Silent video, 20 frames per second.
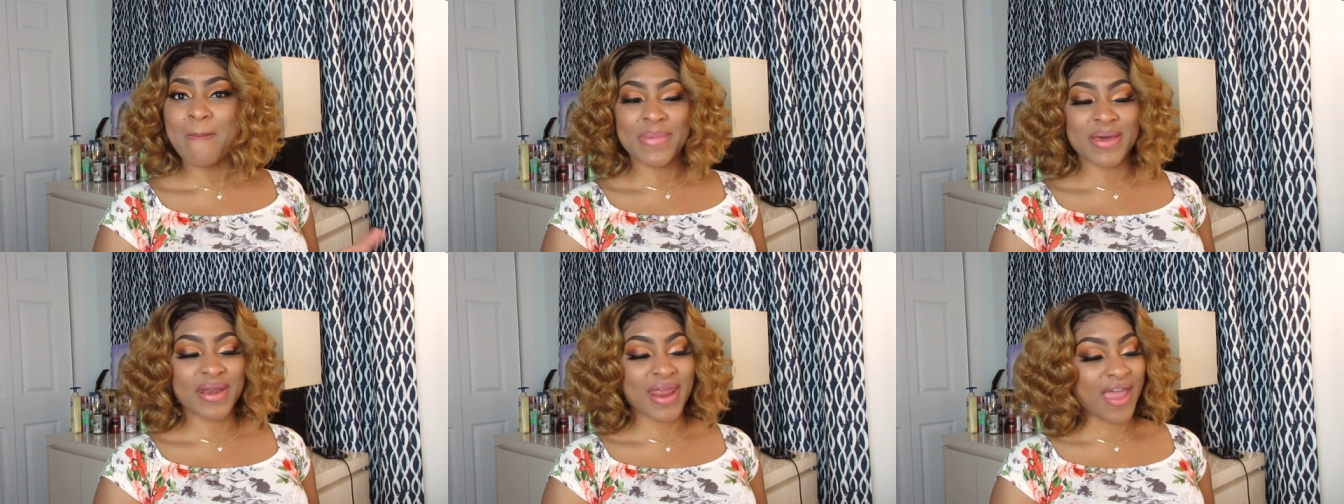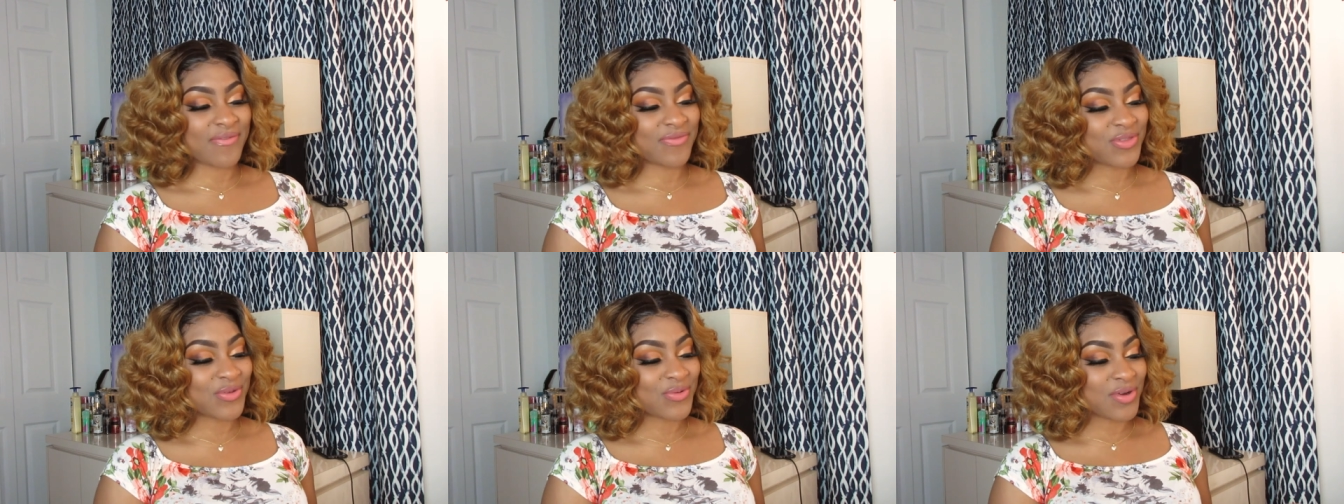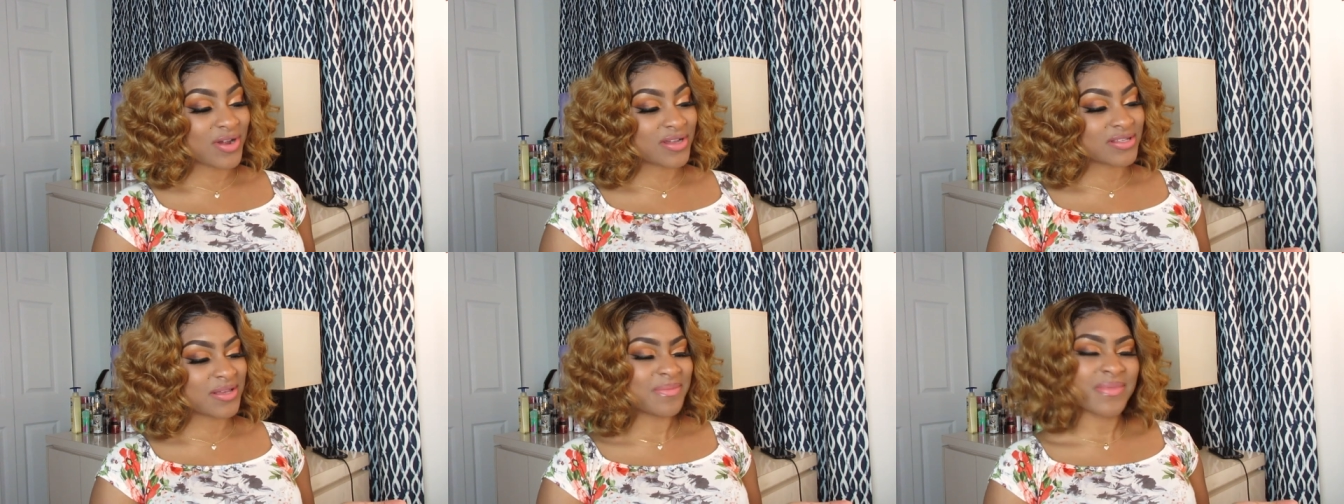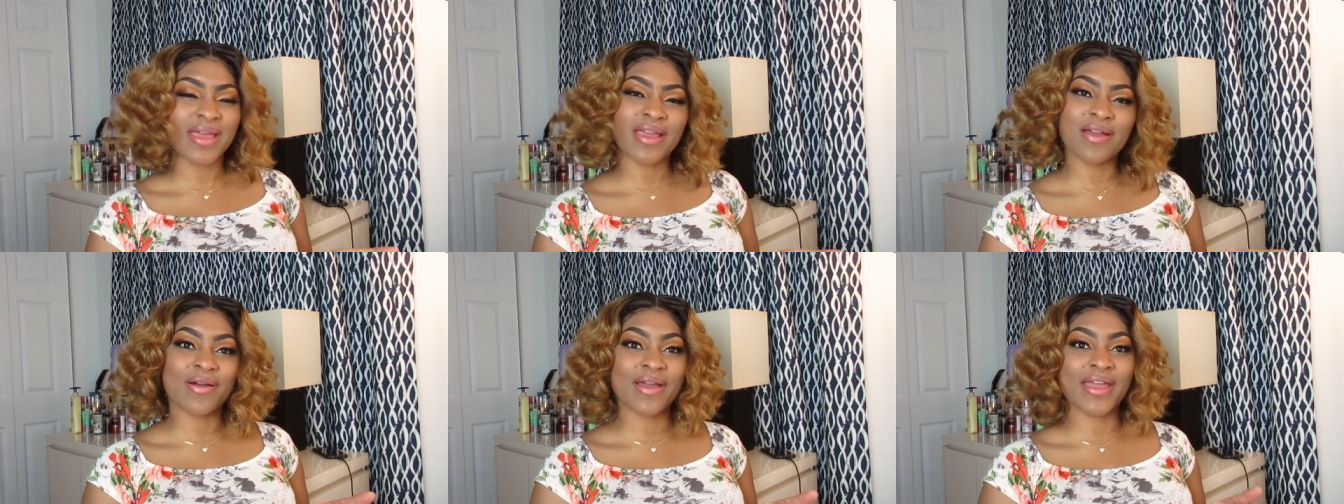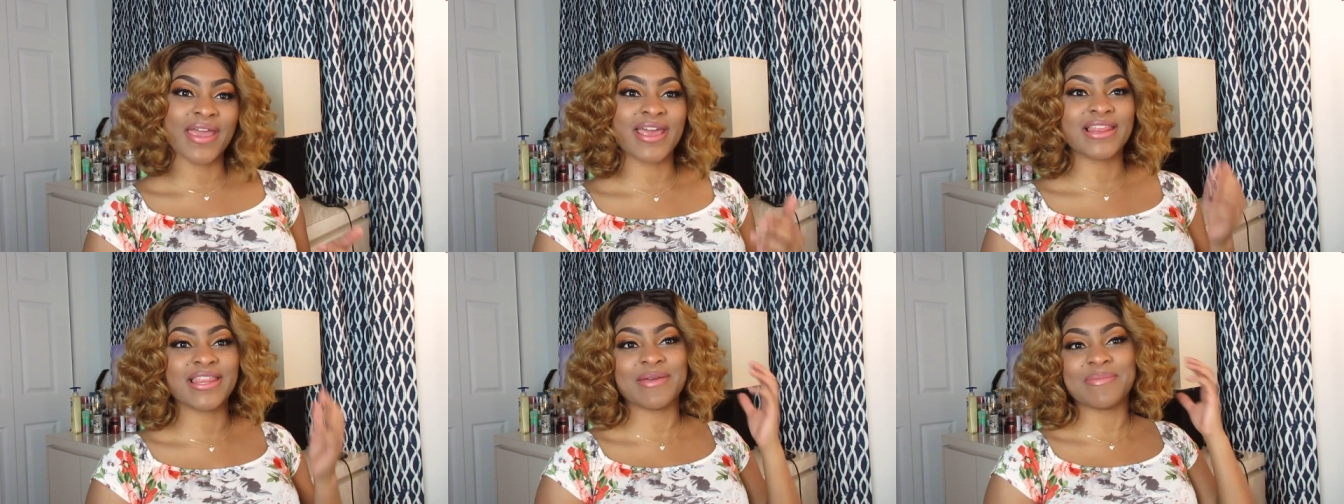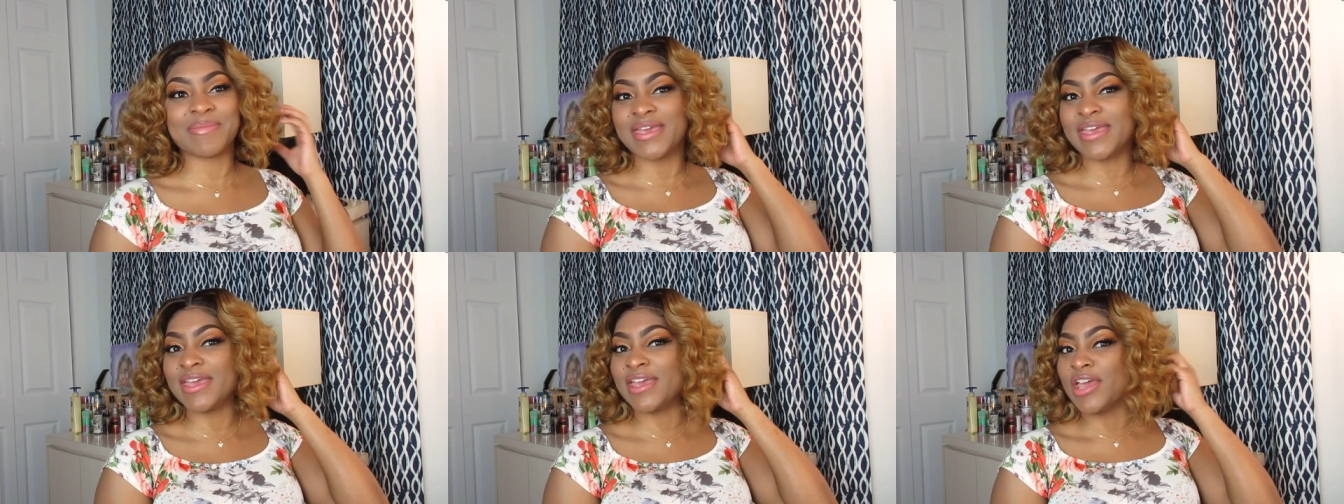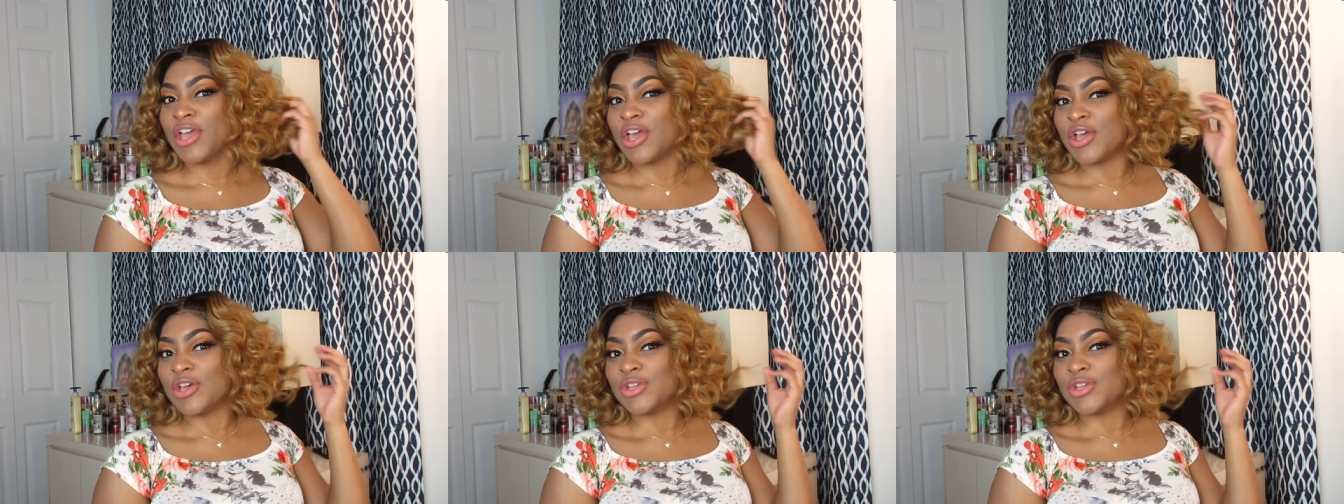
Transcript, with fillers: But afterwards, I'm like, okay, let me